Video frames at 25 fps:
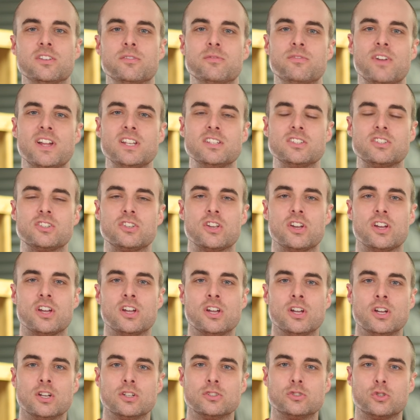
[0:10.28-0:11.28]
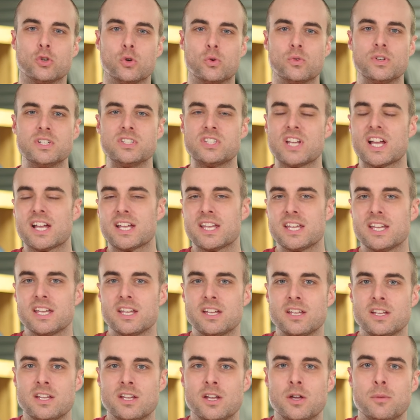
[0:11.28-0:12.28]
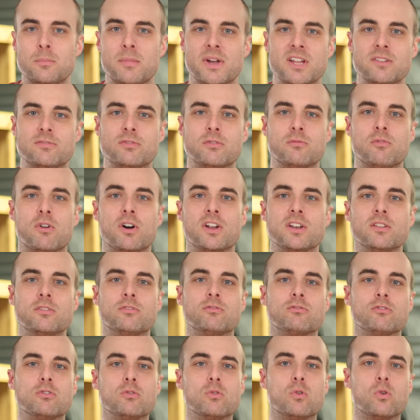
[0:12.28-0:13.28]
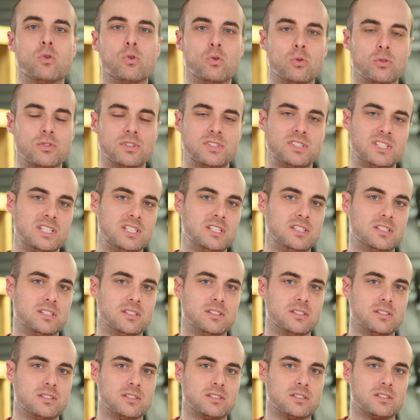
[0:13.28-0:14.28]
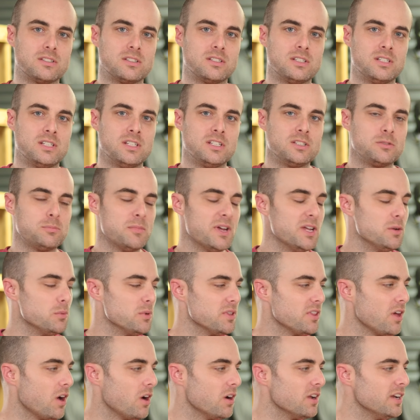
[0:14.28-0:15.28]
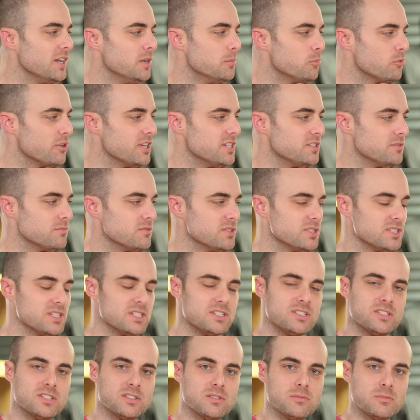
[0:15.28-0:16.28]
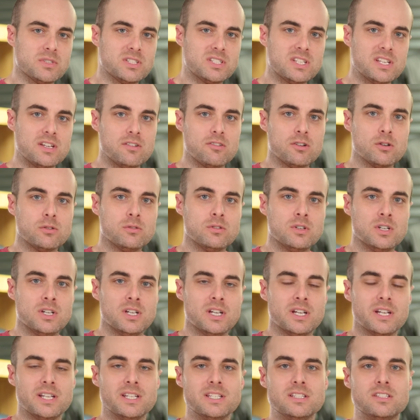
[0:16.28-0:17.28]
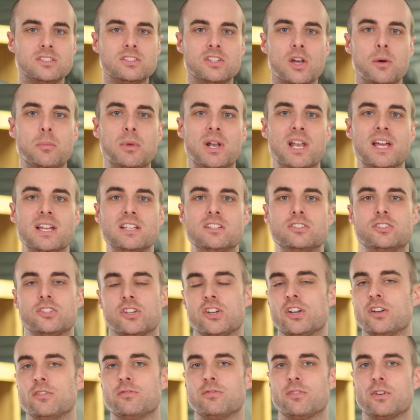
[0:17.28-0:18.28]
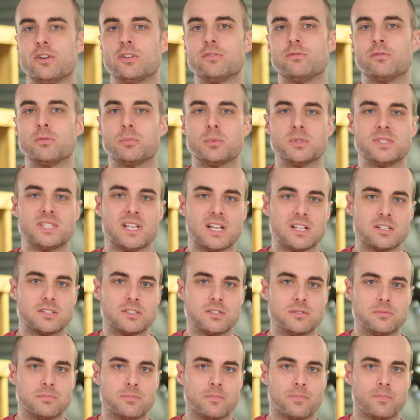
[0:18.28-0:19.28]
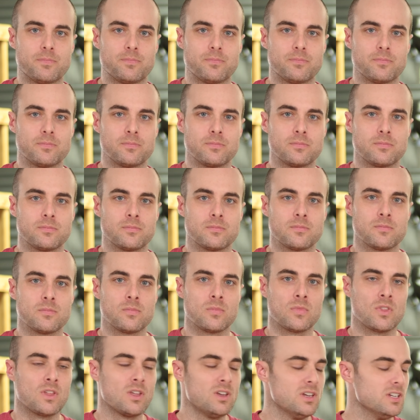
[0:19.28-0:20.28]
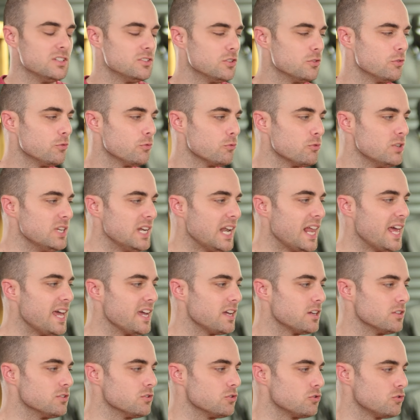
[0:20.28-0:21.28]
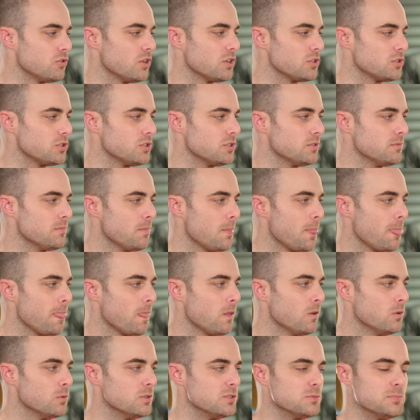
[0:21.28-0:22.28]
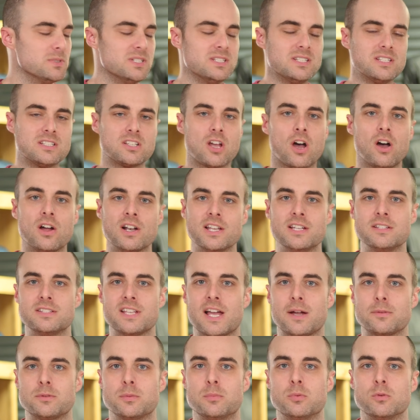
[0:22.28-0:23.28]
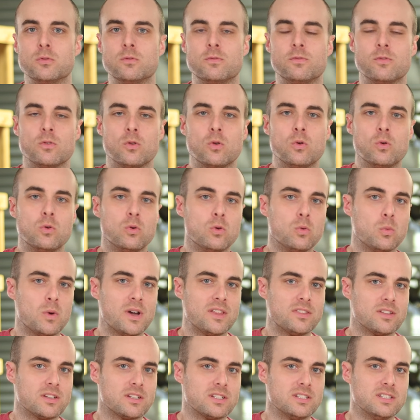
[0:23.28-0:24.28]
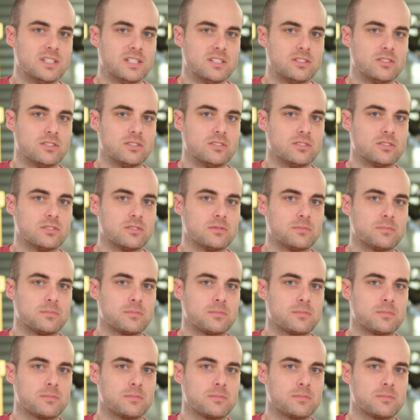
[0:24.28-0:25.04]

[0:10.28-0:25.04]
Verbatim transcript: adventure touring jacket made for riding through all the seasons. It's made with highly abrasion resistant material and is AA certified for protection. It's a three layer construction, which means it's highly adaptable for all weather conditions.